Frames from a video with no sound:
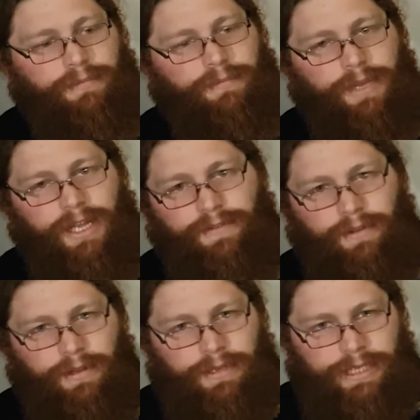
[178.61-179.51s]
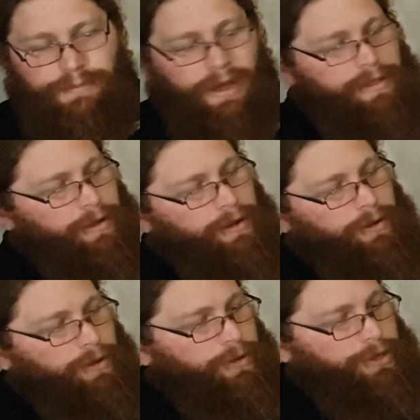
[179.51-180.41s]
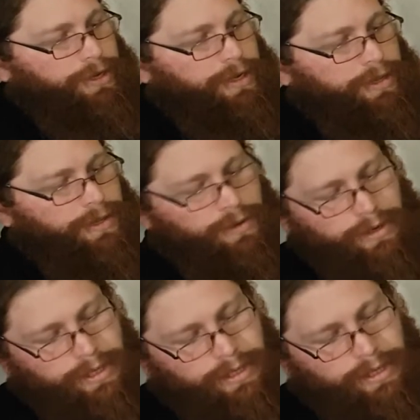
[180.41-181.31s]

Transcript: medieval Sparta originated sword,